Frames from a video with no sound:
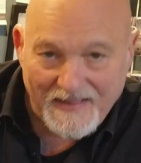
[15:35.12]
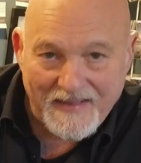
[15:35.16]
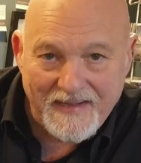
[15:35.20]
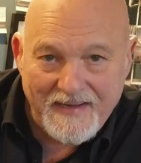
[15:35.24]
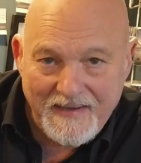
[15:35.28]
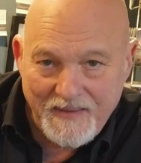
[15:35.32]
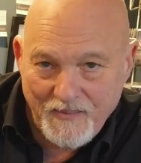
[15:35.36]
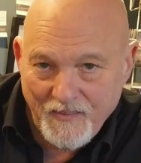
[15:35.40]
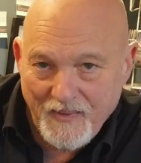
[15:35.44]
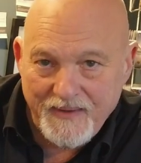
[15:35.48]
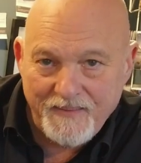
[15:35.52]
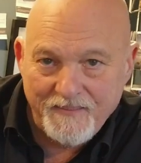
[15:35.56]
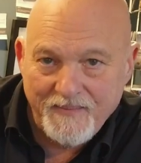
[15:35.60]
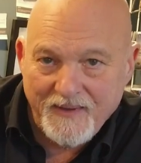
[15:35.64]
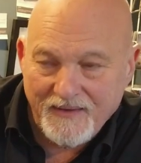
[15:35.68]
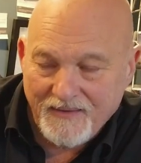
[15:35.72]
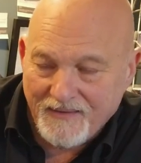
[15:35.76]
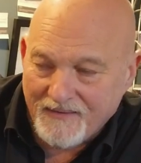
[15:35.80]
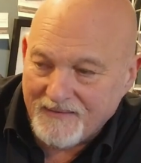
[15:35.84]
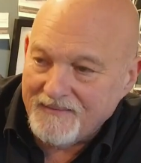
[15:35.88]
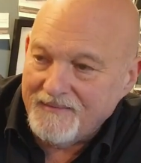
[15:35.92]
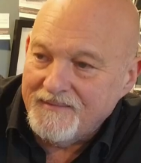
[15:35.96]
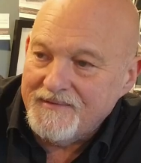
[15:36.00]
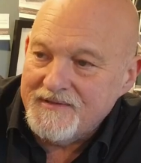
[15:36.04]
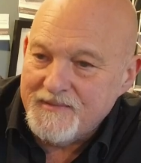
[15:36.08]
Cley
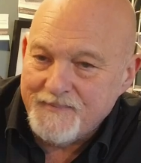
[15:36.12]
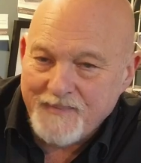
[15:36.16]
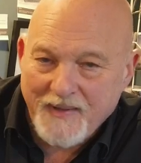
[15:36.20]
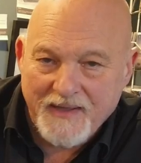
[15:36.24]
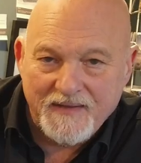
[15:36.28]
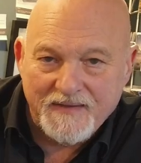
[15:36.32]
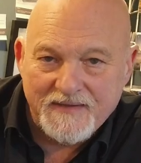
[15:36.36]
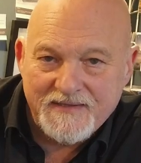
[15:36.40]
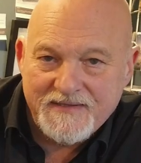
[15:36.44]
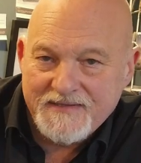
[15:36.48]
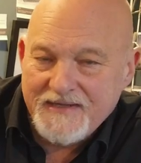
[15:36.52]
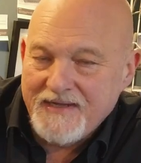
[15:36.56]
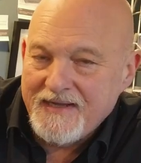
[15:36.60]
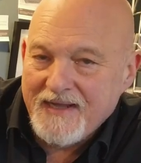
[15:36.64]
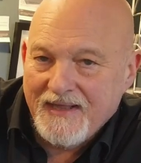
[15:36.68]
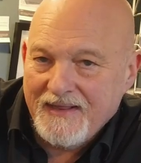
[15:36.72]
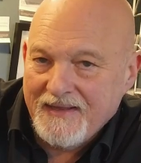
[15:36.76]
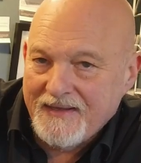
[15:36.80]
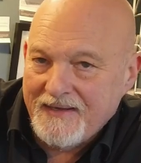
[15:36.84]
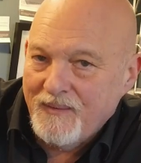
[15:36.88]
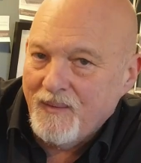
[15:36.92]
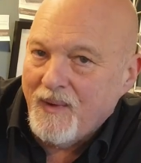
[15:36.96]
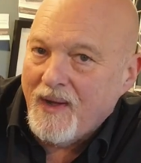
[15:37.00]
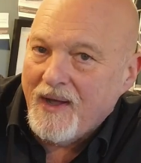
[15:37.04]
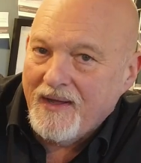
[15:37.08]
Windmill, spelt
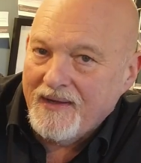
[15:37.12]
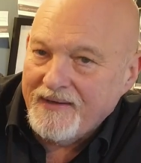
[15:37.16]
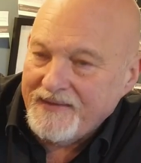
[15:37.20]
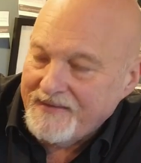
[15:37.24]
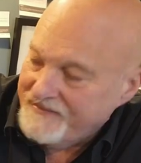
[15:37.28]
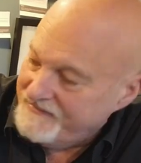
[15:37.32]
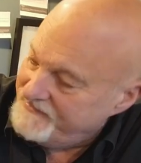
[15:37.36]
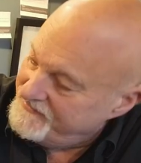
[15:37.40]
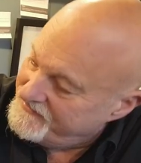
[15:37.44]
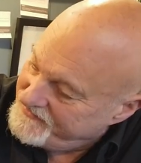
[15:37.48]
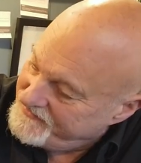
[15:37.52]
C-L-E-Y,